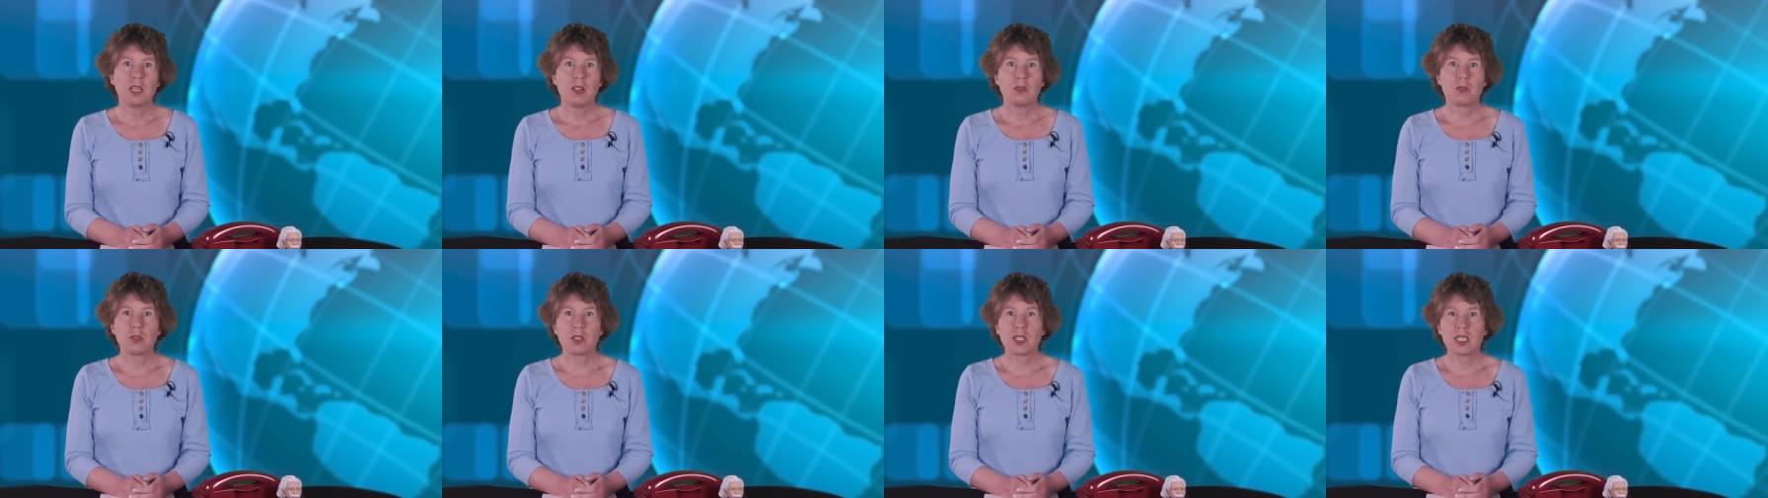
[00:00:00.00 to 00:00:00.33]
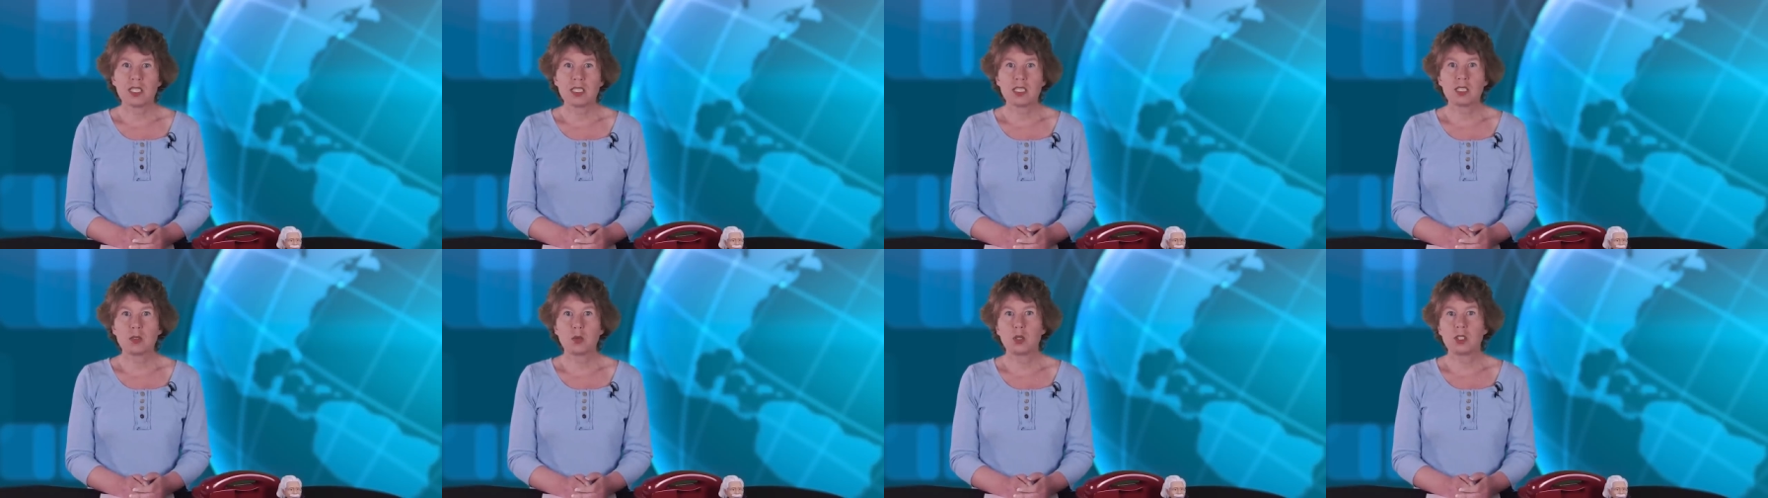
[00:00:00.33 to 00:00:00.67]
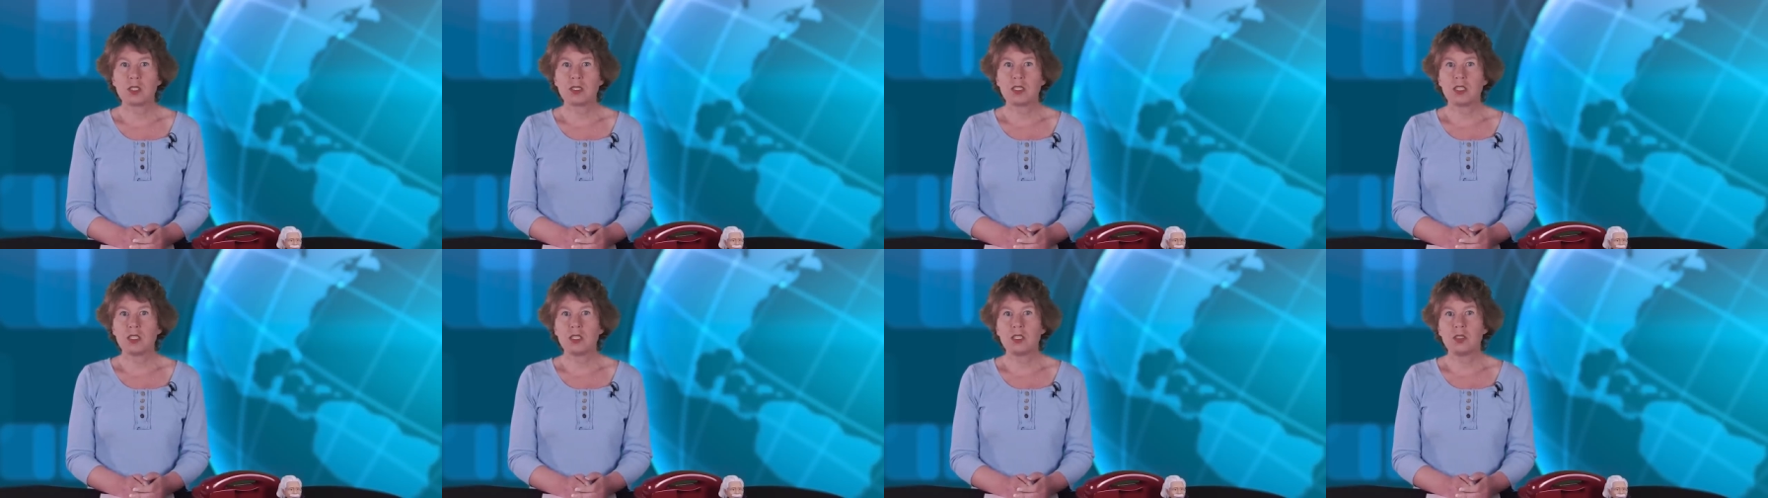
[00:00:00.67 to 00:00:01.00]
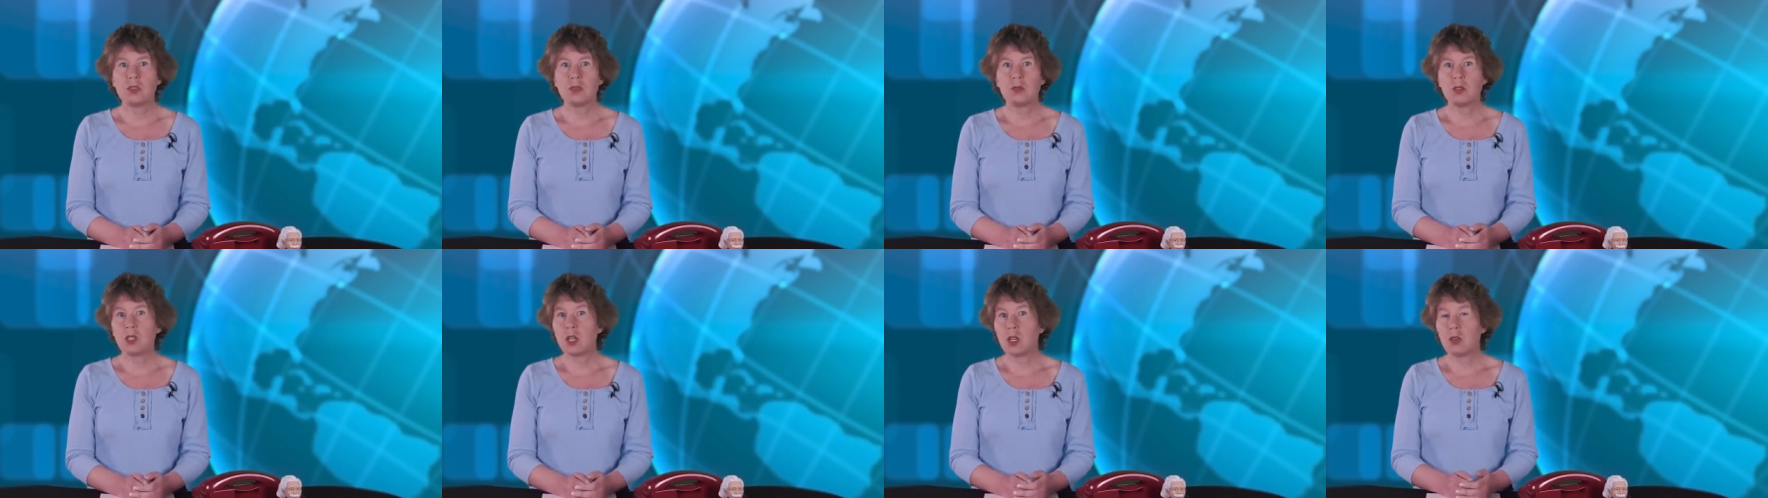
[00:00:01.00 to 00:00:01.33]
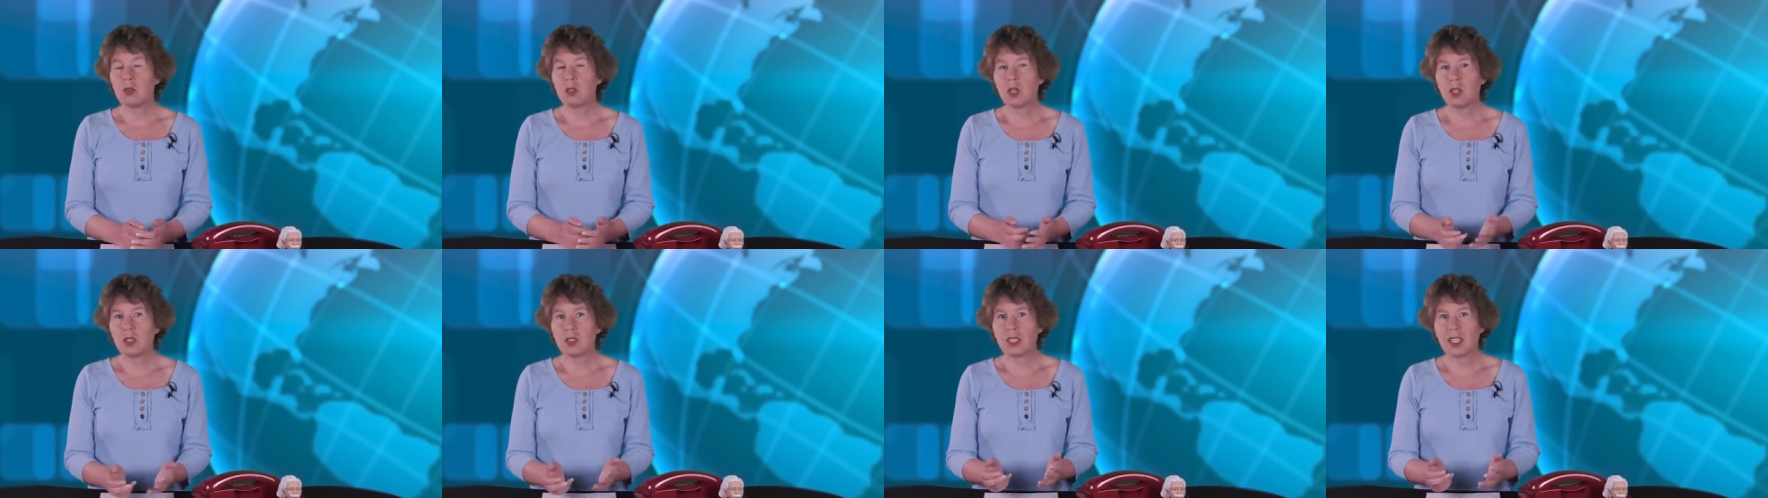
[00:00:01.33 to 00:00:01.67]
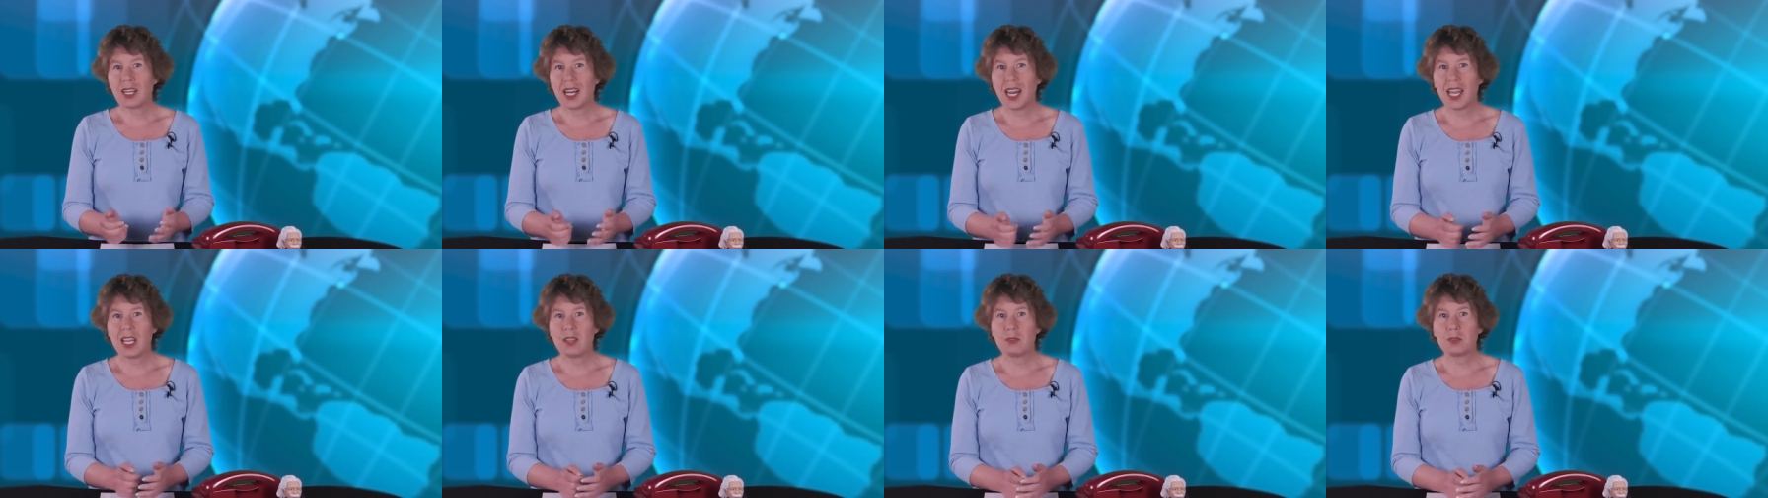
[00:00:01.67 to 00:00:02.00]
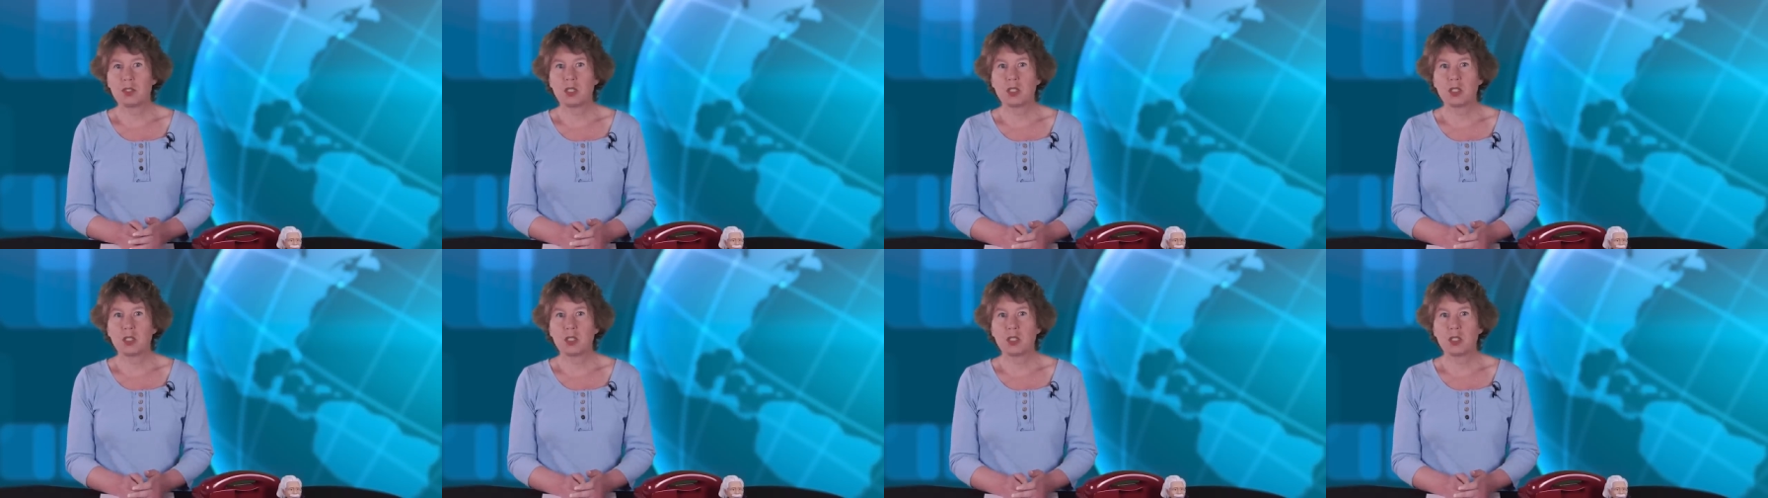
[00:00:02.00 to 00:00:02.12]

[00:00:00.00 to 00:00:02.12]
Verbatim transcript: For this one, you no longer have